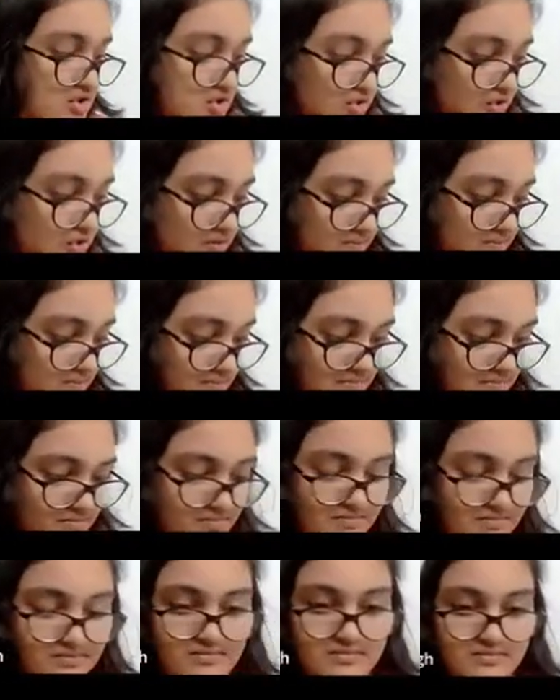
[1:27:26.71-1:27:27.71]
So
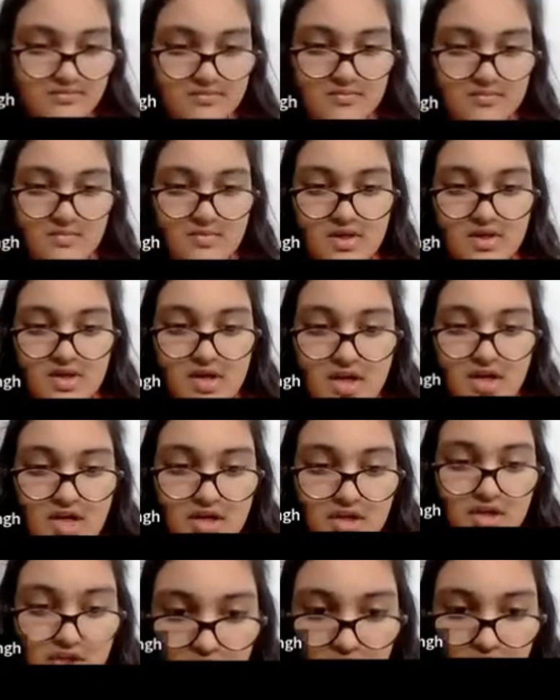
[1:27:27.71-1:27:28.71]

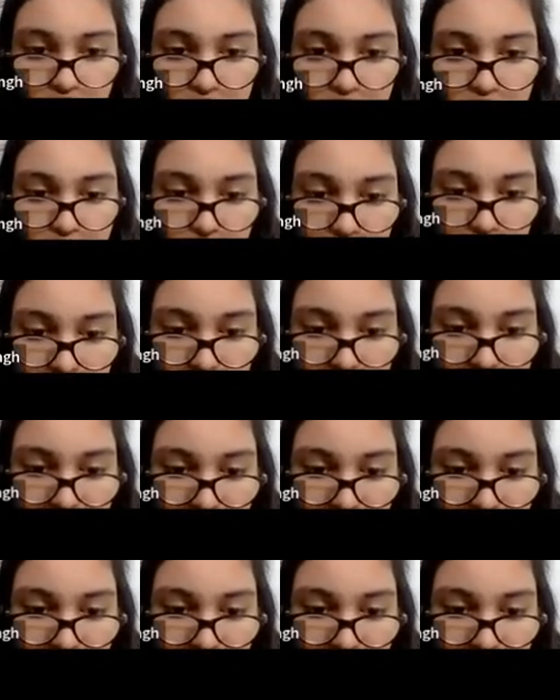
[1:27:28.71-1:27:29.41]
to use this